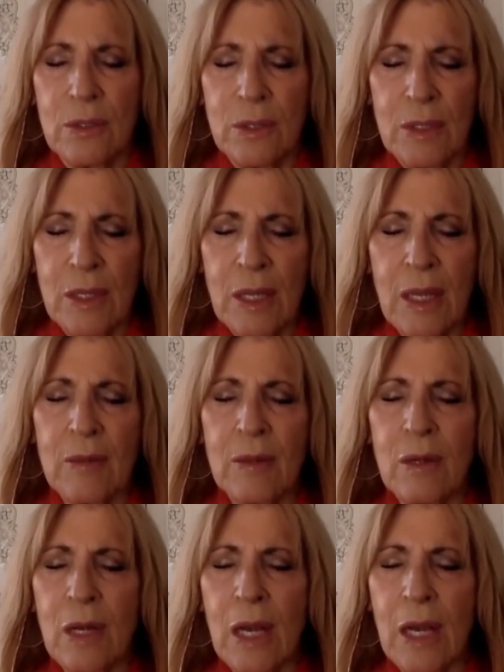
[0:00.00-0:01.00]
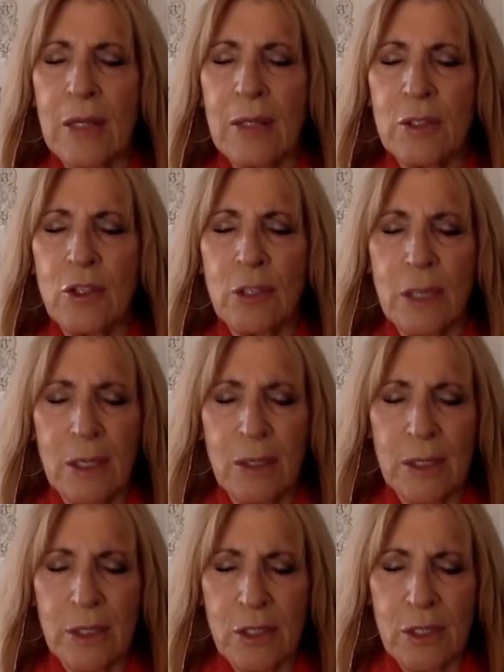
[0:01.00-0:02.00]
that I
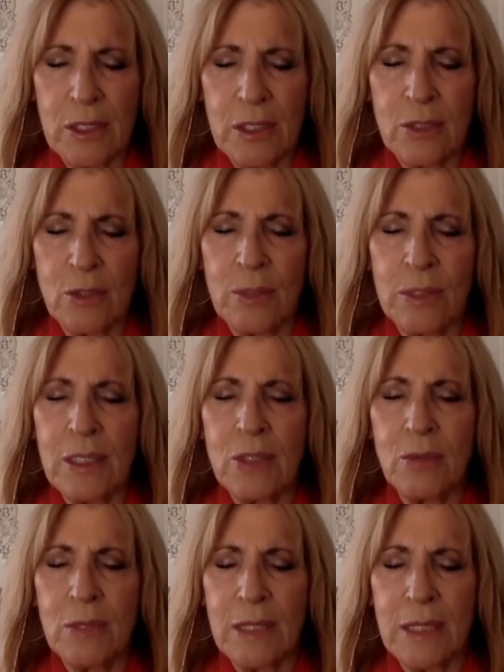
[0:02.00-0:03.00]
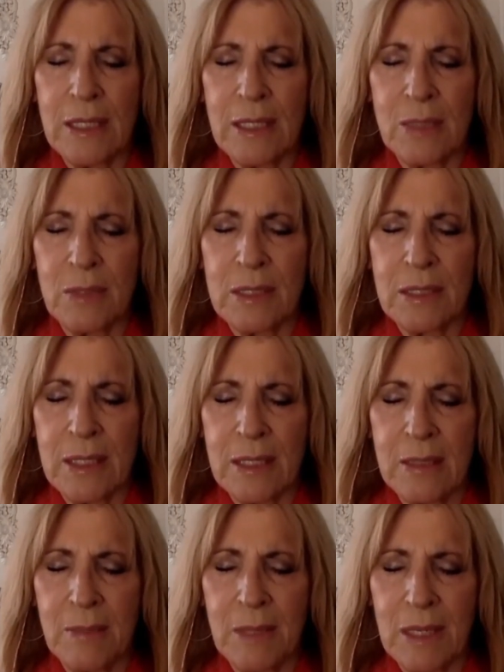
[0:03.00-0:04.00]
cherish this 2020 as we say
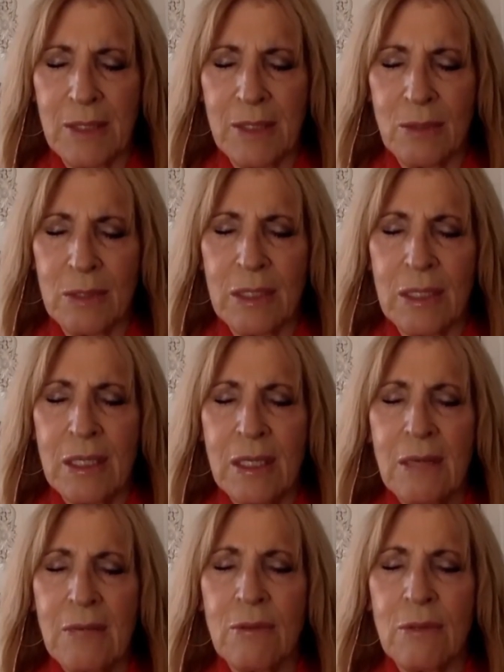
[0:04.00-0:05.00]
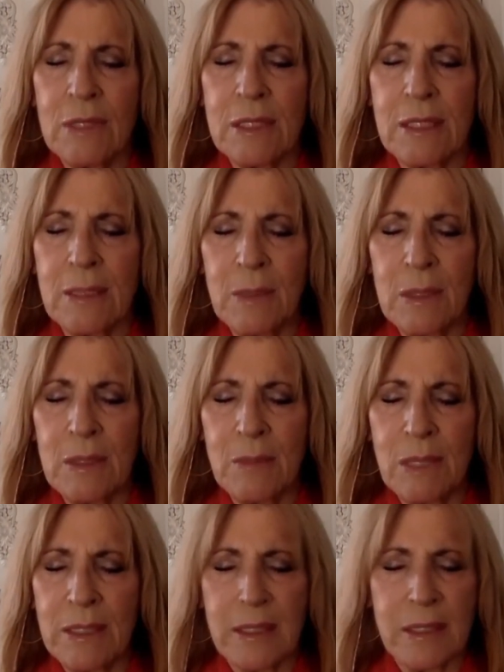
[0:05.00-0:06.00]
goodbye to it, for it deepened my
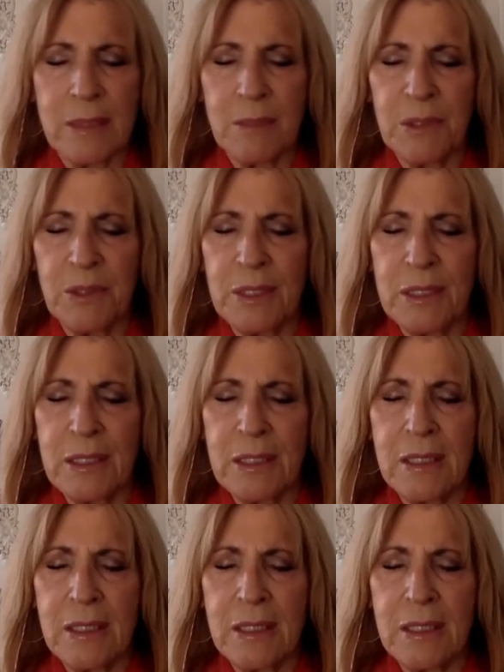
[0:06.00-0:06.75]
experience,